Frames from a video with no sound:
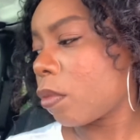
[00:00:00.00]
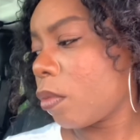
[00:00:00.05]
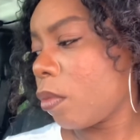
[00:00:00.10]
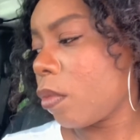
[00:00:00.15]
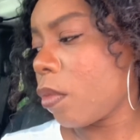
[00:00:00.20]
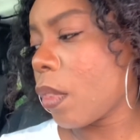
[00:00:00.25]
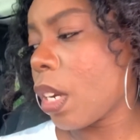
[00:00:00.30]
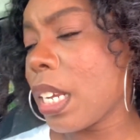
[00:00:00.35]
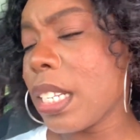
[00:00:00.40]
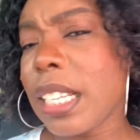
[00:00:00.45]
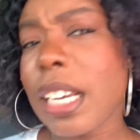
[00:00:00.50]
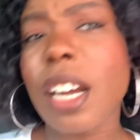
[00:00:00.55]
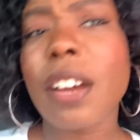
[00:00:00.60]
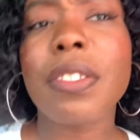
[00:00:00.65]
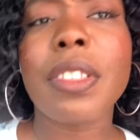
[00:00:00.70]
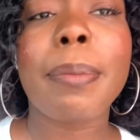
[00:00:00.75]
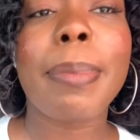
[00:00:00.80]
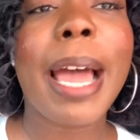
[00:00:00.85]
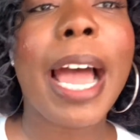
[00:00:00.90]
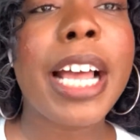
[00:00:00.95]
I take off
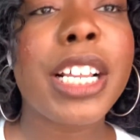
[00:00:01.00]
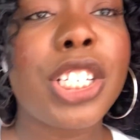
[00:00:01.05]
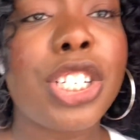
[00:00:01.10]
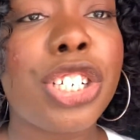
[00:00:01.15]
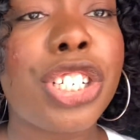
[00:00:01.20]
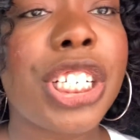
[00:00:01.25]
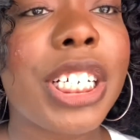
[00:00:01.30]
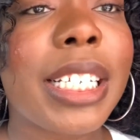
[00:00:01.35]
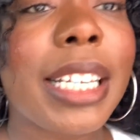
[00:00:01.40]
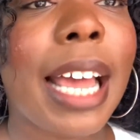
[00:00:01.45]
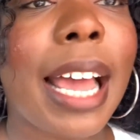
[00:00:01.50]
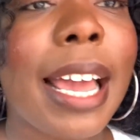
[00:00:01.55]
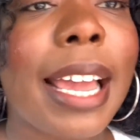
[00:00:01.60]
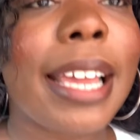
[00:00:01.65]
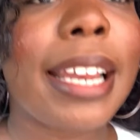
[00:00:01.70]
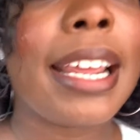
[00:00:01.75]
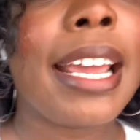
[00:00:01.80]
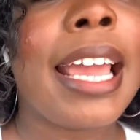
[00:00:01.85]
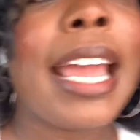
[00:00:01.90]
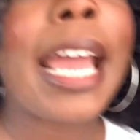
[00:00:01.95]
the passenger side
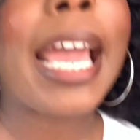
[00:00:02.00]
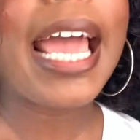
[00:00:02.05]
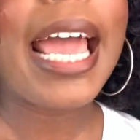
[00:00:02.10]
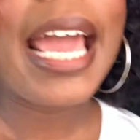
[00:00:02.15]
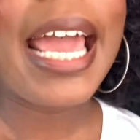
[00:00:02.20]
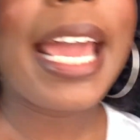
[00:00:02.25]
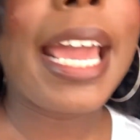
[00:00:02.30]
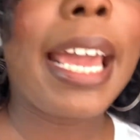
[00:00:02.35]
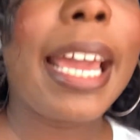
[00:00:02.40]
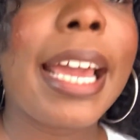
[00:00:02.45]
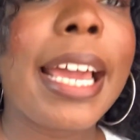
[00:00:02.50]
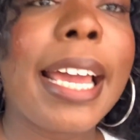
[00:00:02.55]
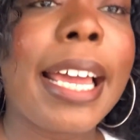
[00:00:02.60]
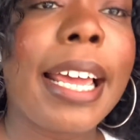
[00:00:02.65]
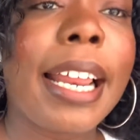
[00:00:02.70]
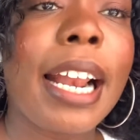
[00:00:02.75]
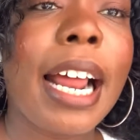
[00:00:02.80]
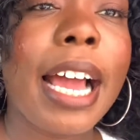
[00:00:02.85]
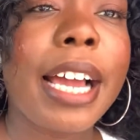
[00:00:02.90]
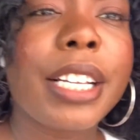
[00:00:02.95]

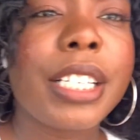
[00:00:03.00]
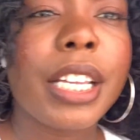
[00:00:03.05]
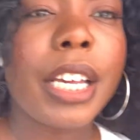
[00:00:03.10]
and I take